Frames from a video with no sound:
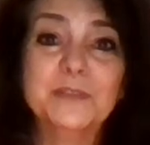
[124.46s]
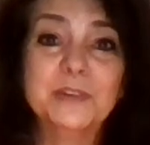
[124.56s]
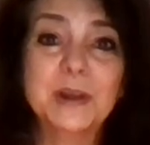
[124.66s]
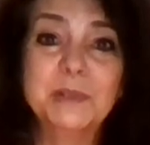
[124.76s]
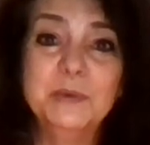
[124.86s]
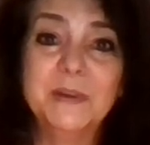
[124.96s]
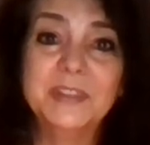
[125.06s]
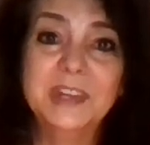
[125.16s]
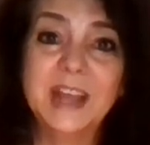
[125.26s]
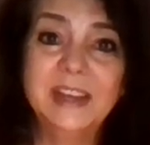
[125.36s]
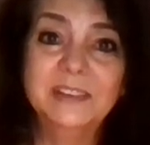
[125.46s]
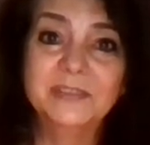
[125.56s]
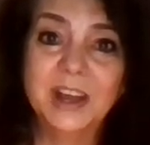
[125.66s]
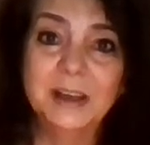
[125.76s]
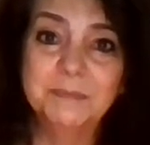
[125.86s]
coming. You have the 9 of
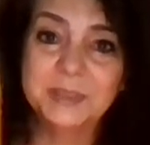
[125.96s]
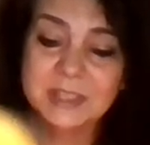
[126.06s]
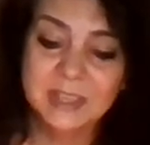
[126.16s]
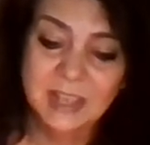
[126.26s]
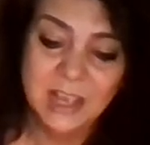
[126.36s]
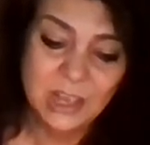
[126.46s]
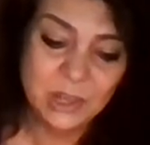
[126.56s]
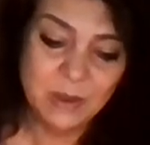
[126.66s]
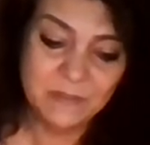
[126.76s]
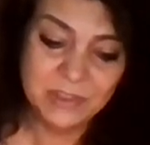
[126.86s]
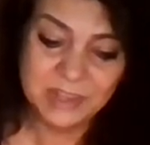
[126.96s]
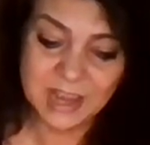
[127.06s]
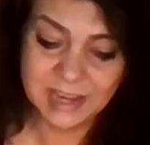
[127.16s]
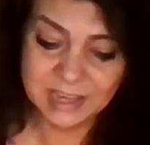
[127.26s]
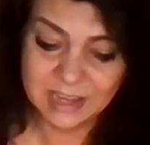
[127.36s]
Cups. You have the
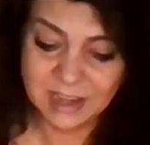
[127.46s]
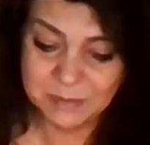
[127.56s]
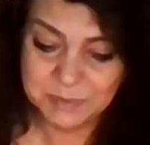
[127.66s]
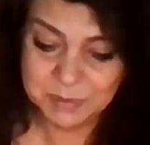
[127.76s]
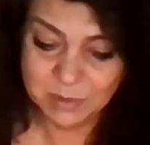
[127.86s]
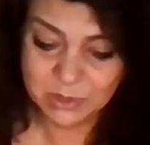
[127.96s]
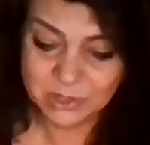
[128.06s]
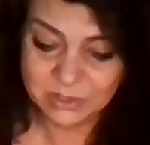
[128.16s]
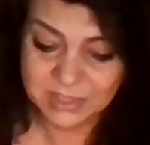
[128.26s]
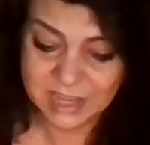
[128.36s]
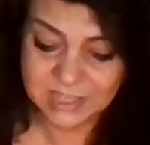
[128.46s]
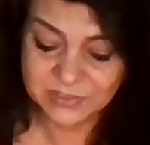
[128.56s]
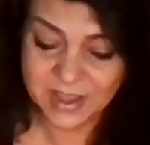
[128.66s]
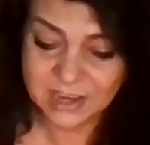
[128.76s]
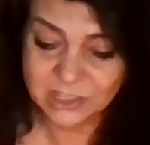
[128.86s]
9 of Cups, emotional
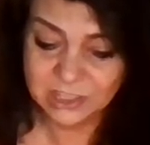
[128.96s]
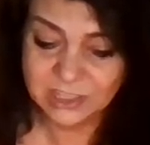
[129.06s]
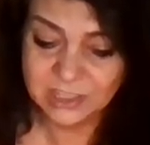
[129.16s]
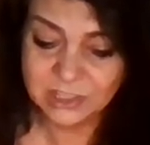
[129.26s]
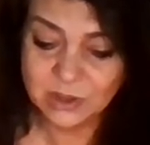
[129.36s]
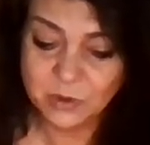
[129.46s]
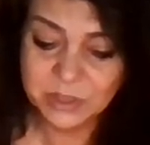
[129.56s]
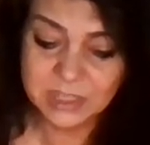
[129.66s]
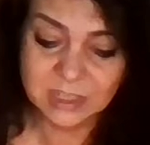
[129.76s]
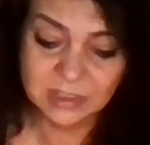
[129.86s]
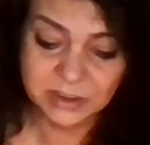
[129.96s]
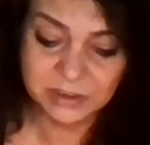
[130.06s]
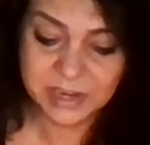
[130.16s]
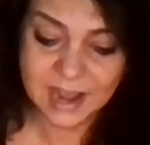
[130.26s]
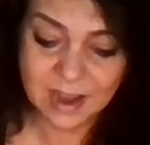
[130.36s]
satisfaction. And so this
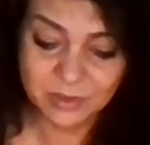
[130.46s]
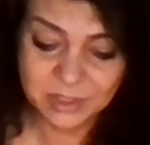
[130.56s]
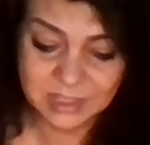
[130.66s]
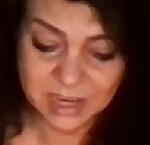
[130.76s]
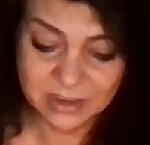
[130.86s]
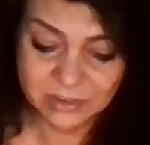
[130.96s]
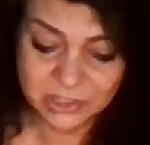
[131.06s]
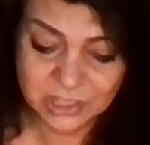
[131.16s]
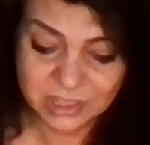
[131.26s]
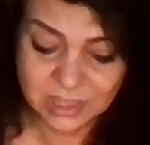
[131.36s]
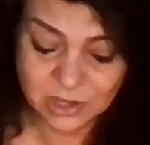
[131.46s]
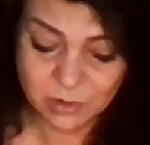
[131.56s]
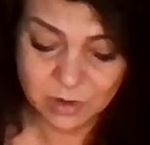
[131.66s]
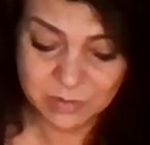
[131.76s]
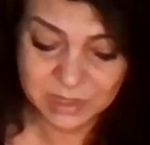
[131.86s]
clearing out, this energy that you
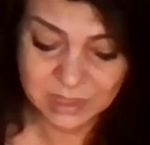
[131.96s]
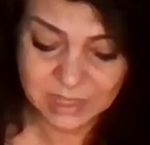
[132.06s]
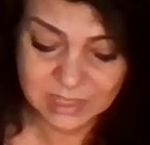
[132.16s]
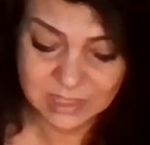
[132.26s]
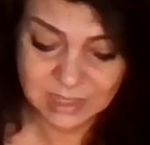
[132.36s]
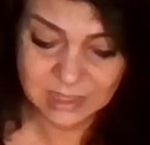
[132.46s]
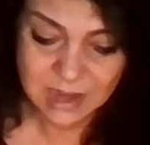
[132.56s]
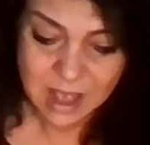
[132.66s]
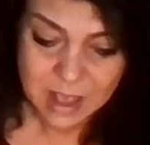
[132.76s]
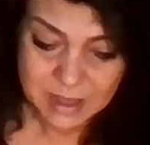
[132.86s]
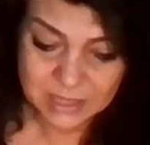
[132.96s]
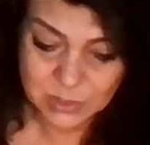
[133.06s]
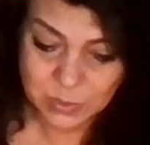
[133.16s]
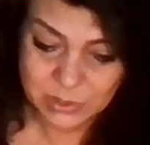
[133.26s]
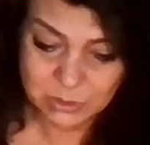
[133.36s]
are releasing, is
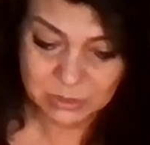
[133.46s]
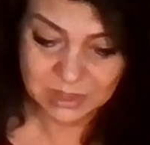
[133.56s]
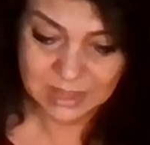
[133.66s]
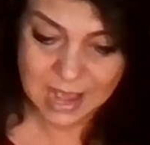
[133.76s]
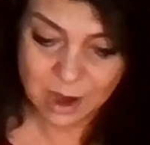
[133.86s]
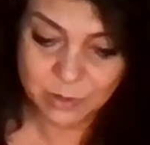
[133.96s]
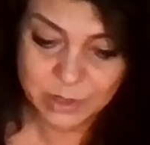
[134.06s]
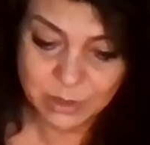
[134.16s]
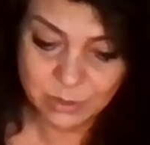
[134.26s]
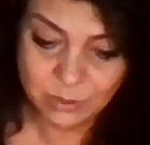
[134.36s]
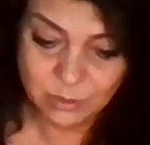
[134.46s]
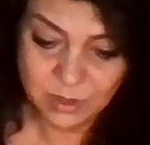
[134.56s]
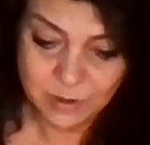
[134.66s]
going to allow you